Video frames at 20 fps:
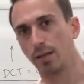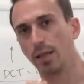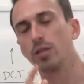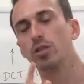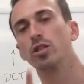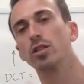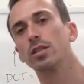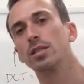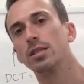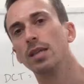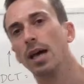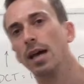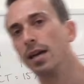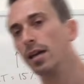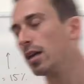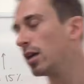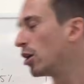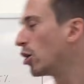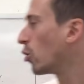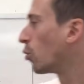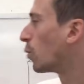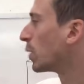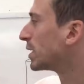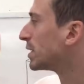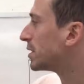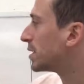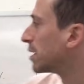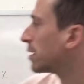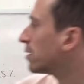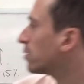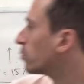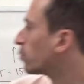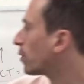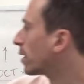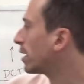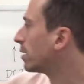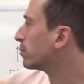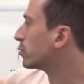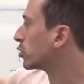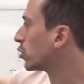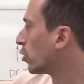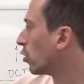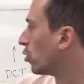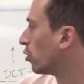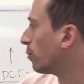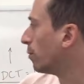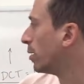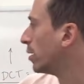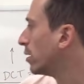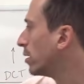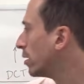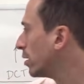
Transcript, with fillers: let's just say we didn't reabsorb